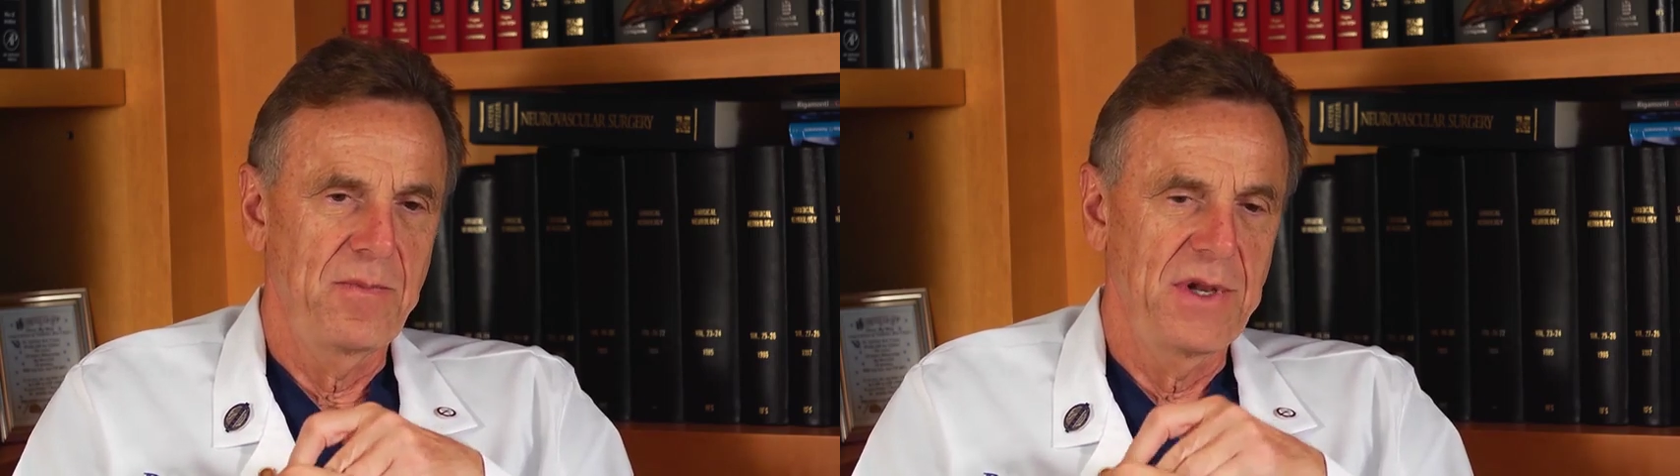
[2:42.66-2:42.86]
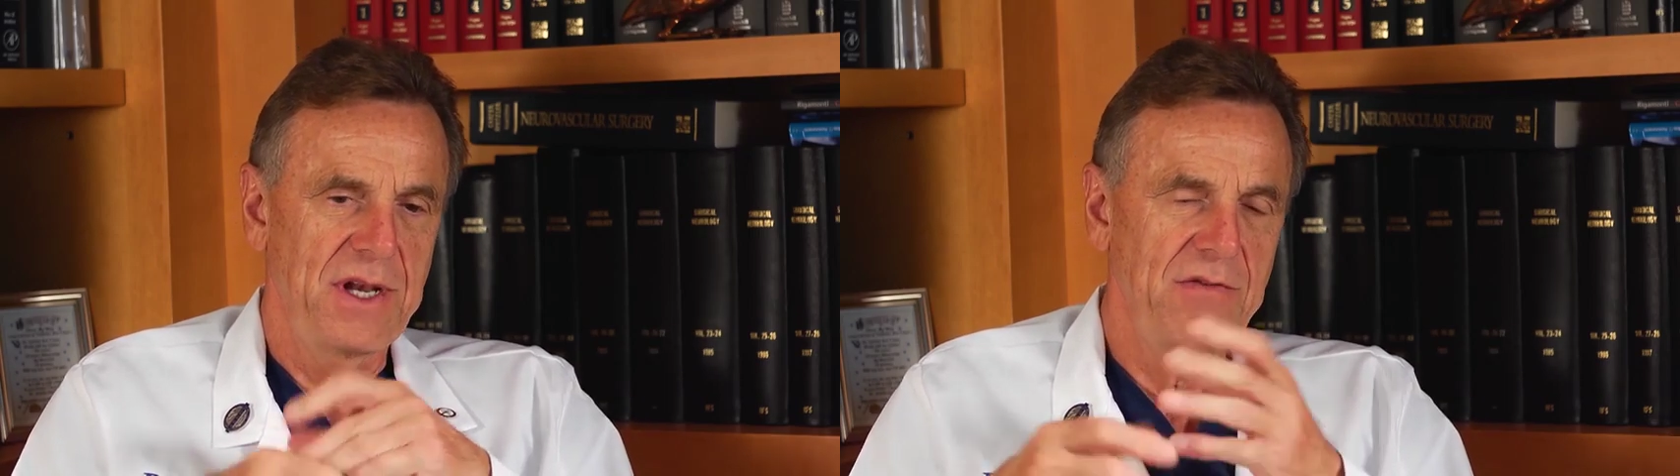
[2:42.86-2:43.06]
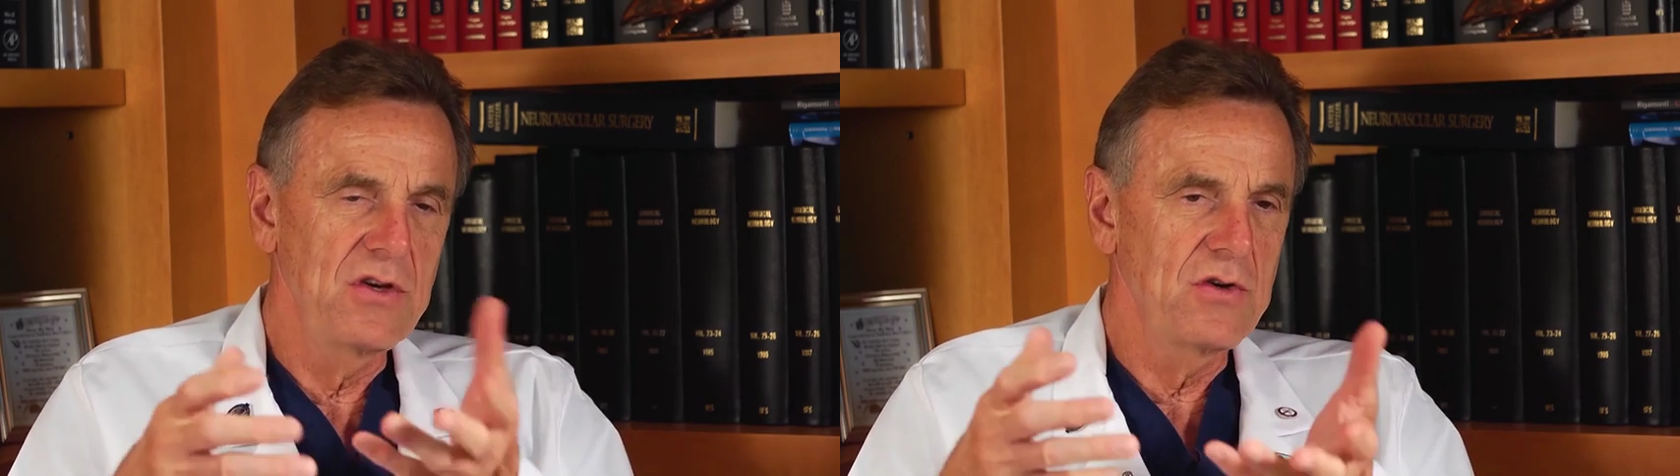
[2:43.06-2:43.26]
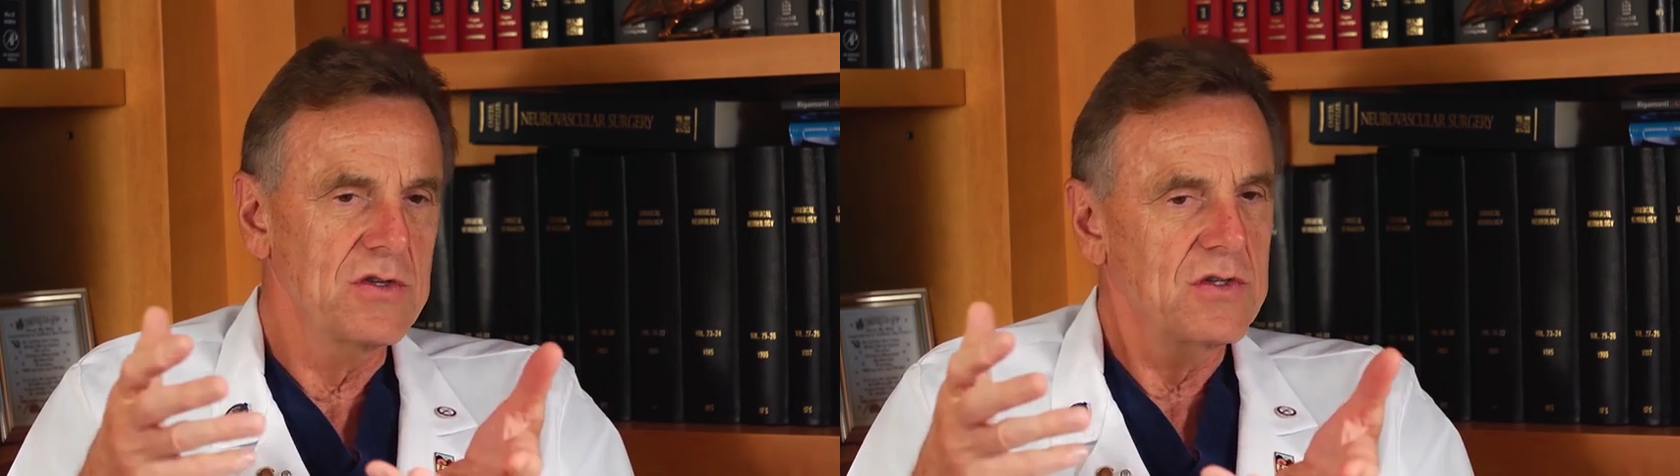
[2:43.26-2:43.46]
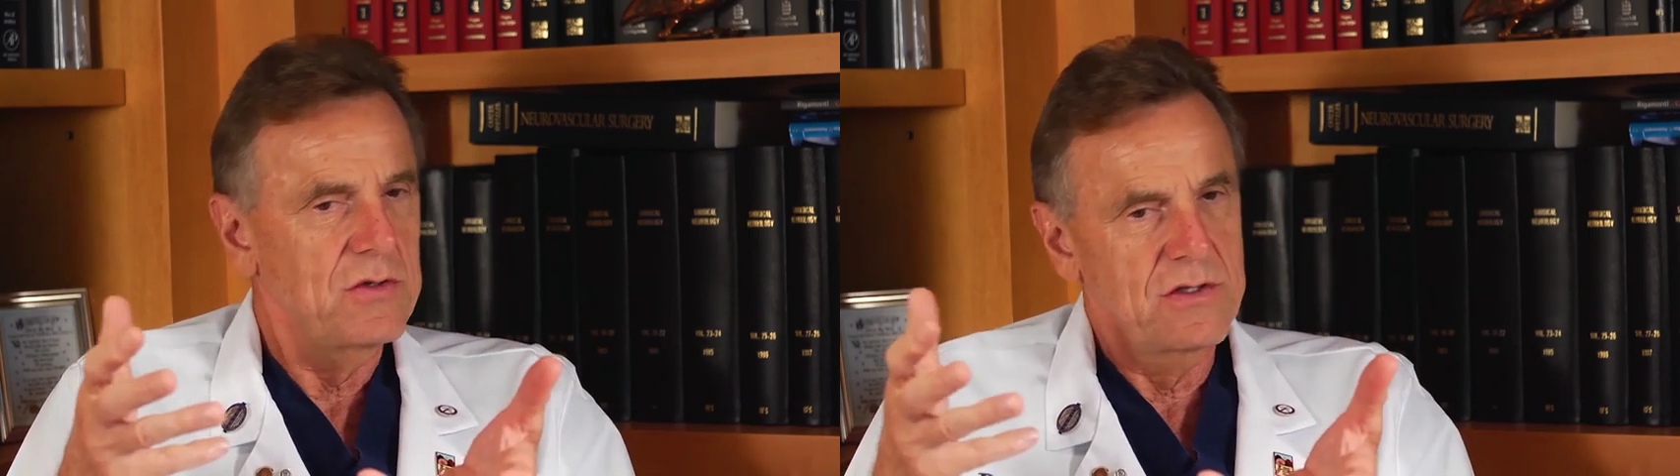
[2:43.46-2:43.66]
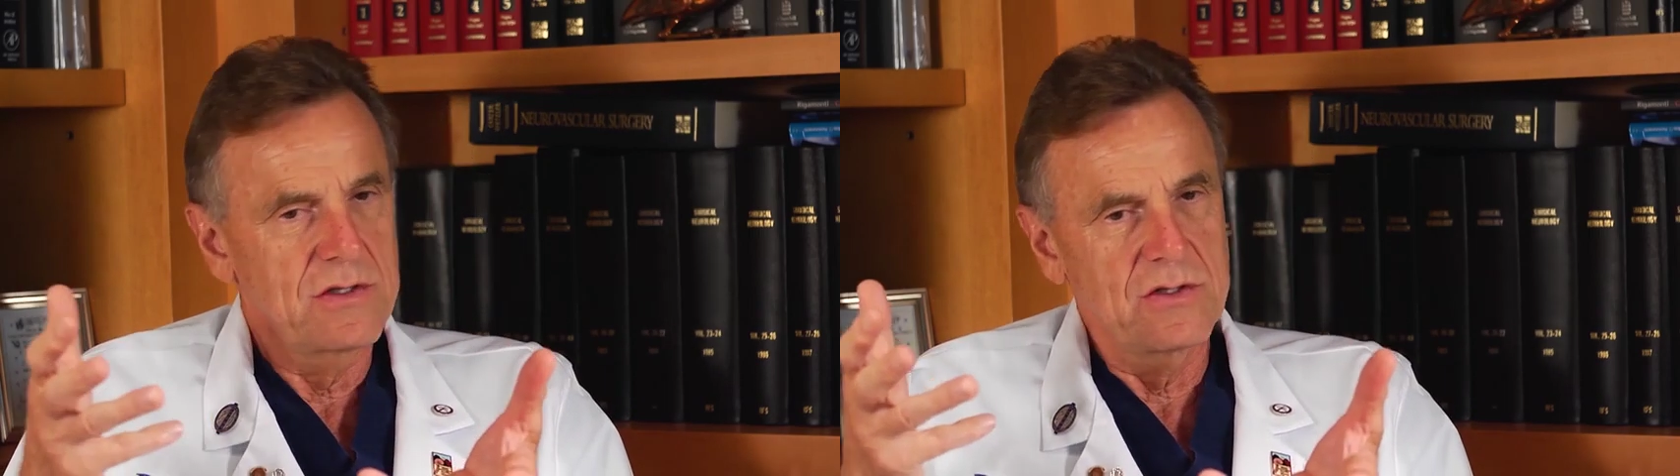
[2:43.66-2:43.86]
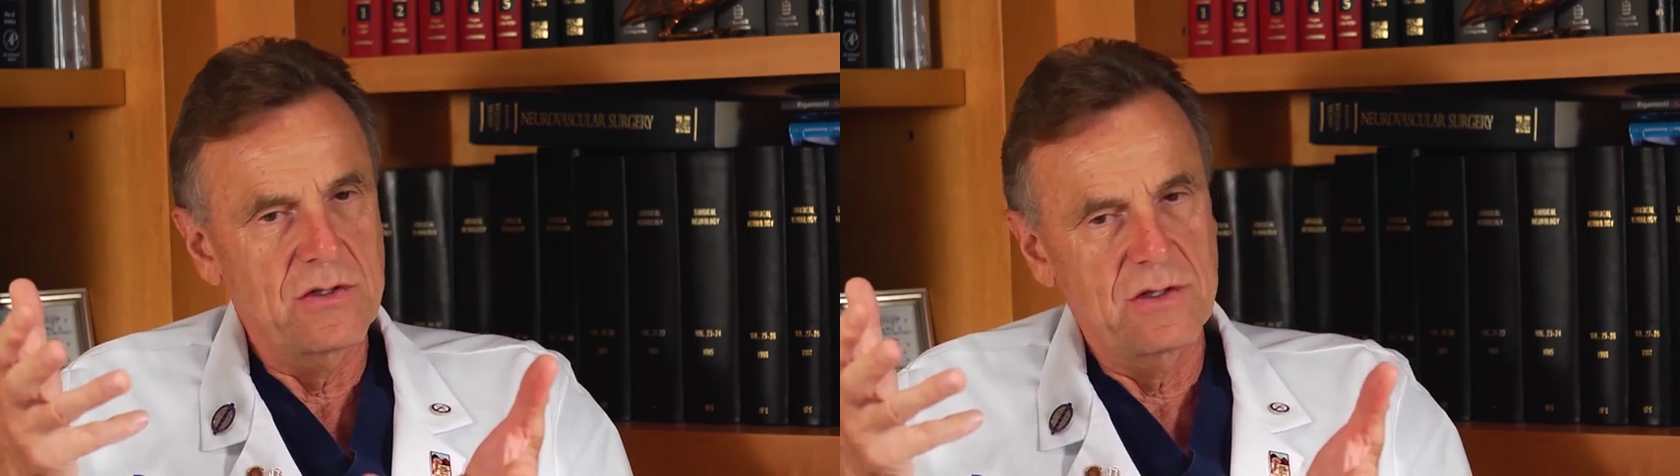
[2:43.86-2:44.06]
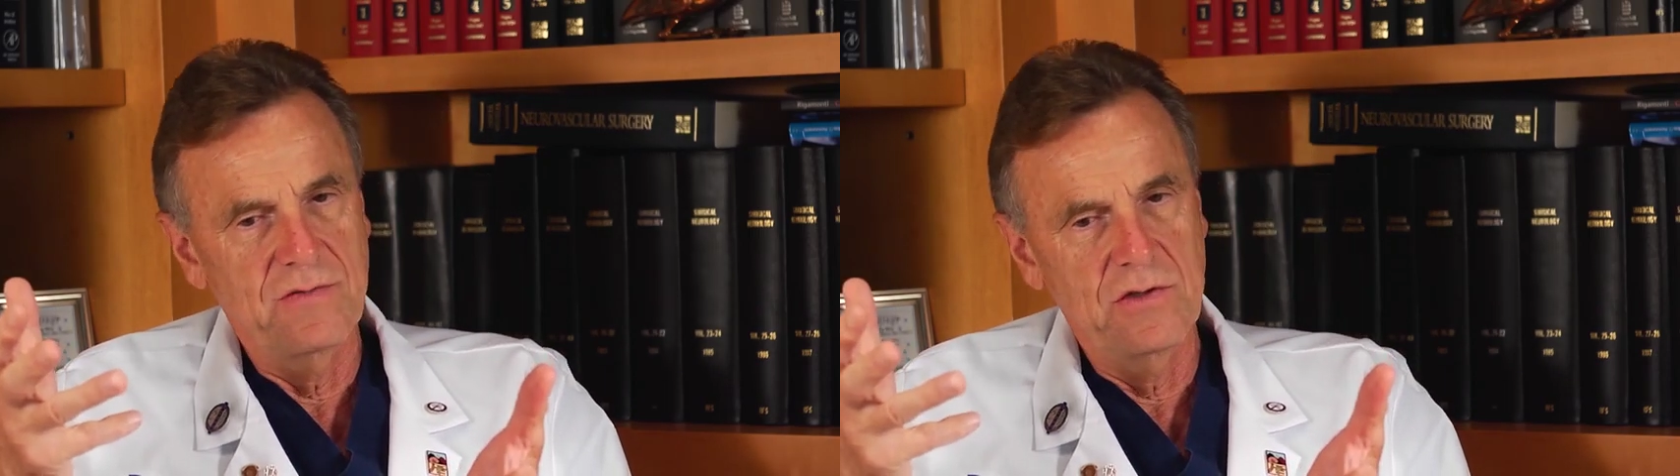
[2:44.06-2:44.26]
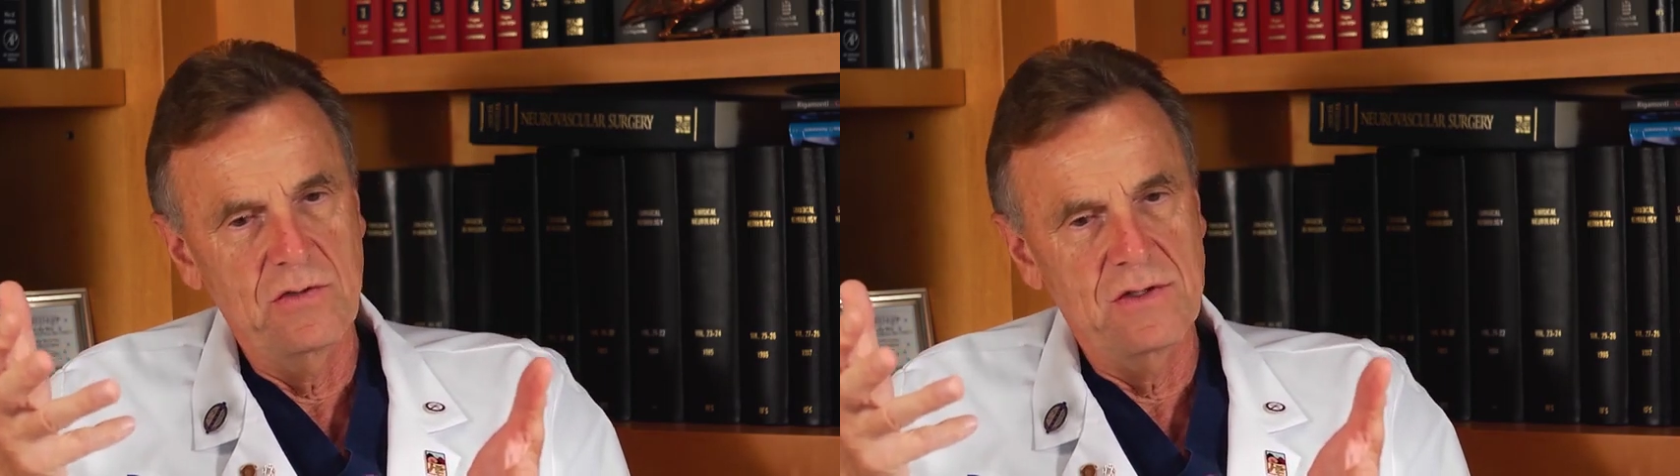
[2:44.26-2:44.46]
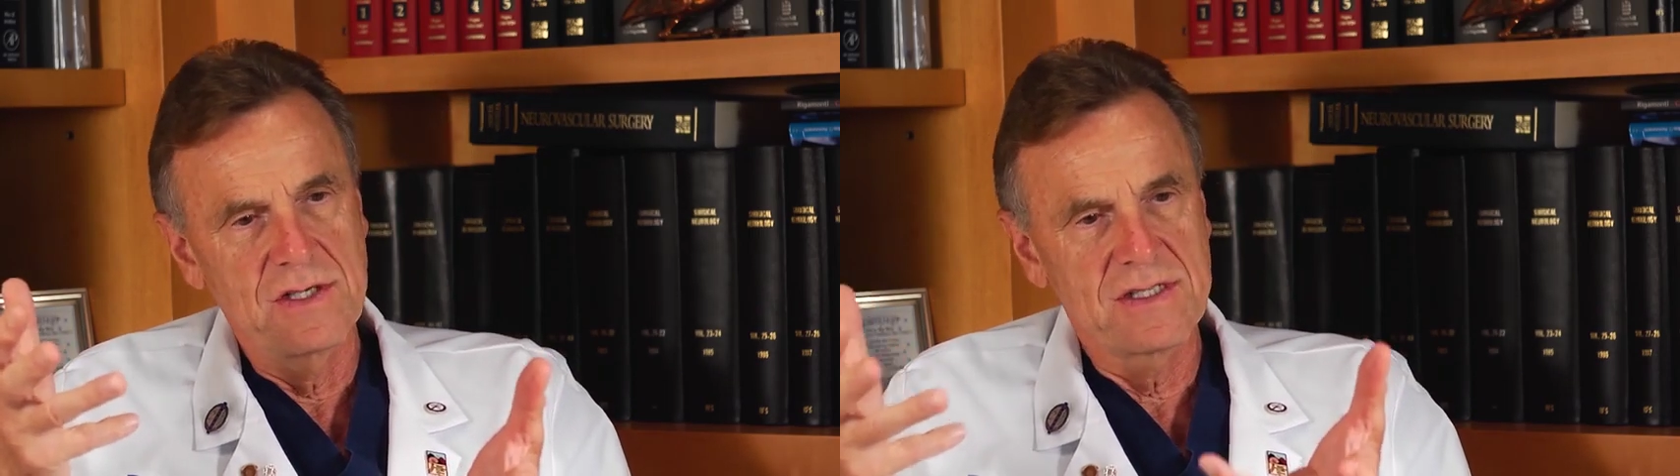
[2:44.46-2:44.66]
But every neurosurgeon sort of uses